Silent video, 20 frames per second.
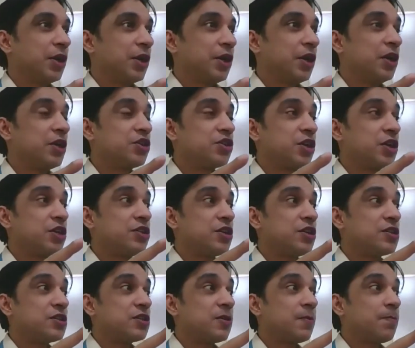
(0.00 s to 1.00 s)
It
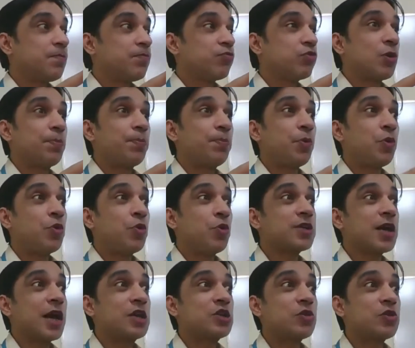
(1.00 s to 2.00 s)
changes the pore
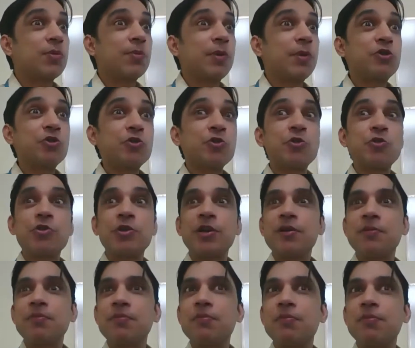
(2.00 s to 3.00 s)
size of the mitochondria.
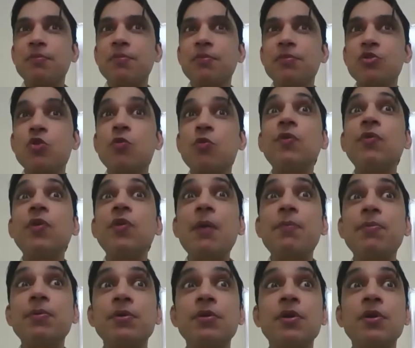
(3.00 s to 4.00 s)
So what will
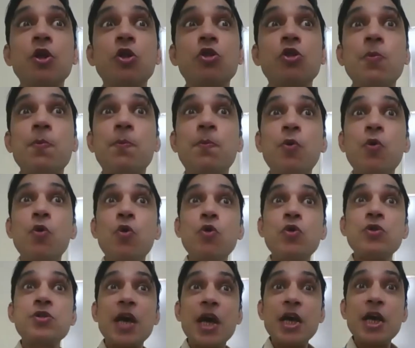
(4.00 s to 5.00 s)
happen? The pore
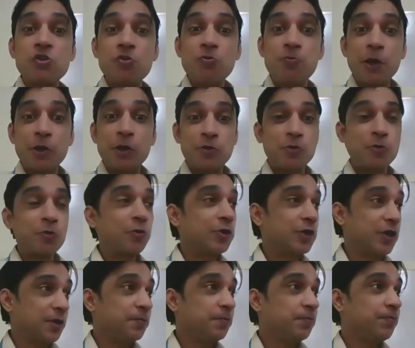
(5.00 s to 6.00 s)
size of
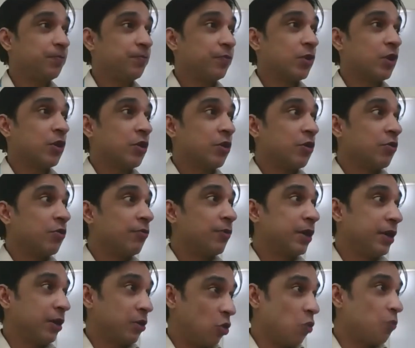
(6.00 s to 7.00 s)
mitochondria, when
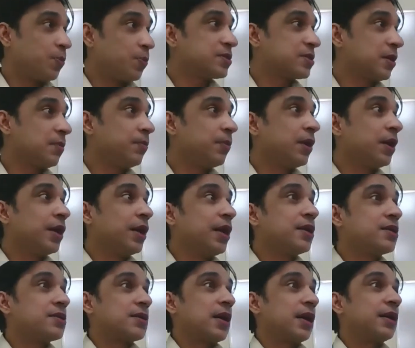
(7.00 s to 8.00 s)
it opens up,
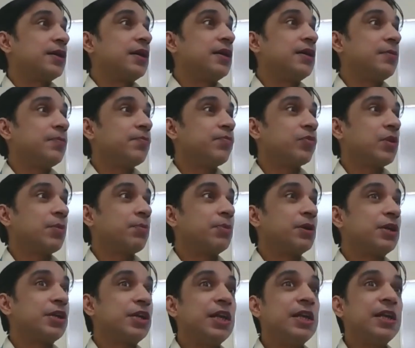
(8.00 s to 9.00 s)
the
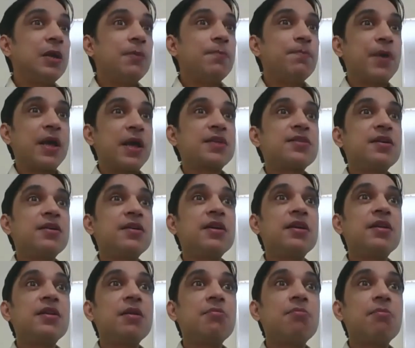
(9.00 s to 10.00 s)
material present
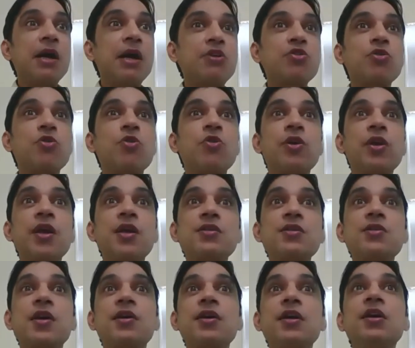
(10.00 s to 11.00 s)
in the mitochondria
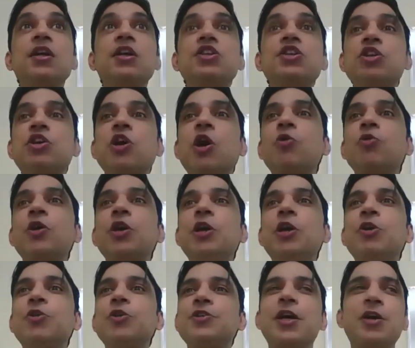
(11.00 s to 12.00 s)
started leaching out
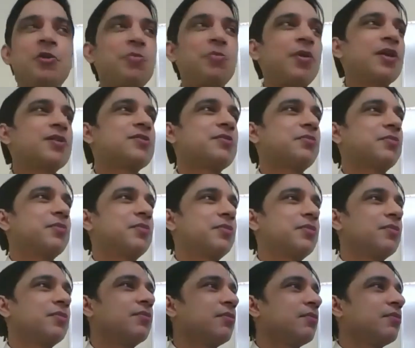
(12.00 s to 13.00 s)
into the cytoplasm.
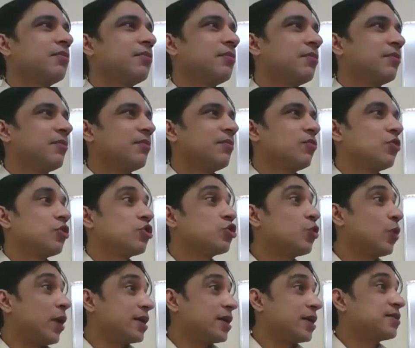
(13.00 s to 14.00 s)
So
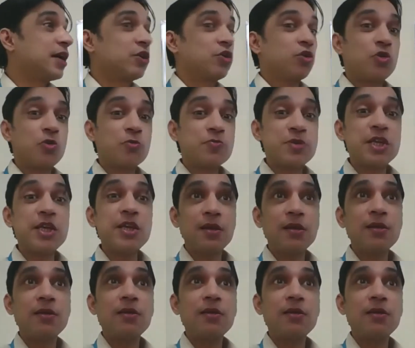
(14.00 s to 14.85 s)
as cytochrome C.